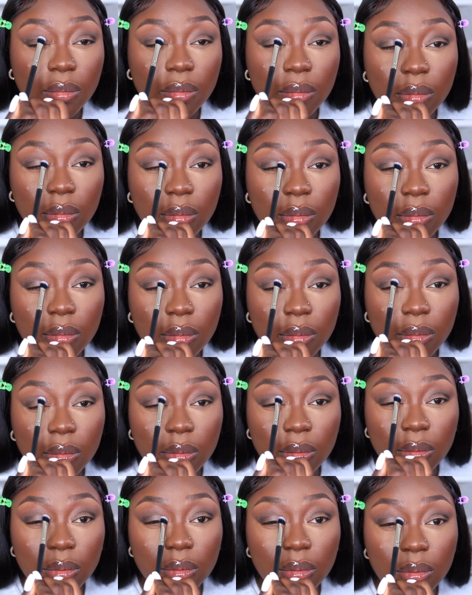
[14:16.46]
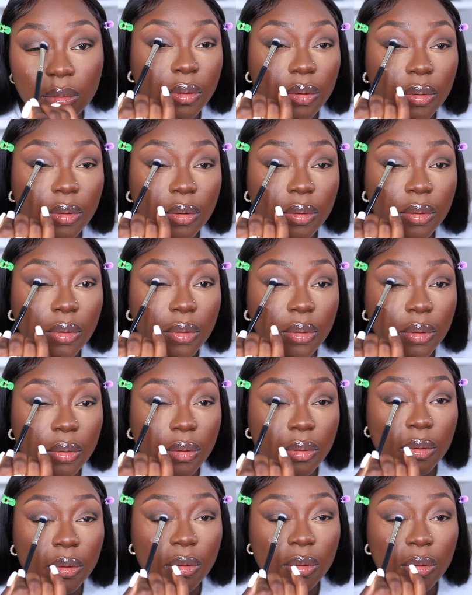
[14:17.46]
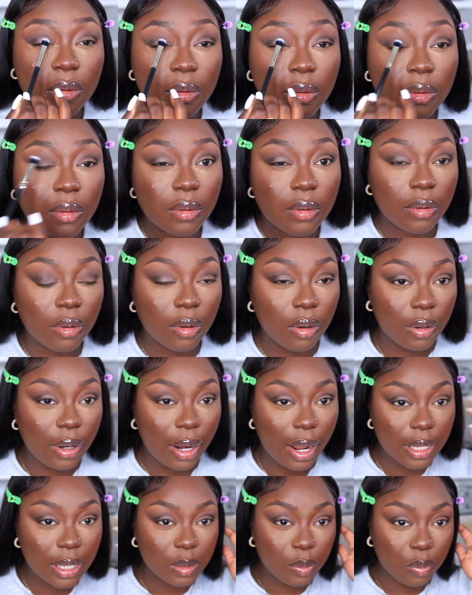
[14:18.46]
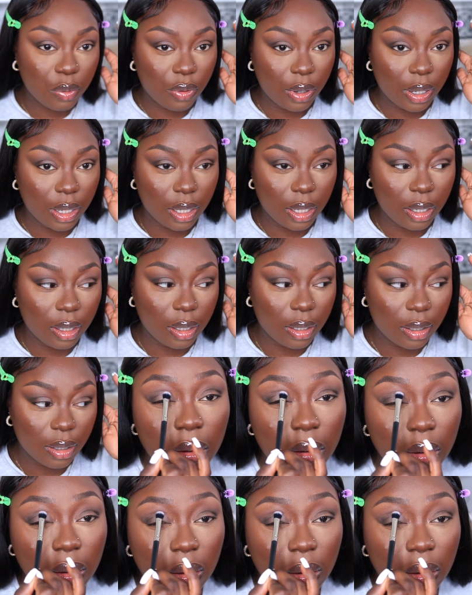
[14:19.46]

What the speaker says: I'm gonna tap that on my lid. Oh, that is pretty.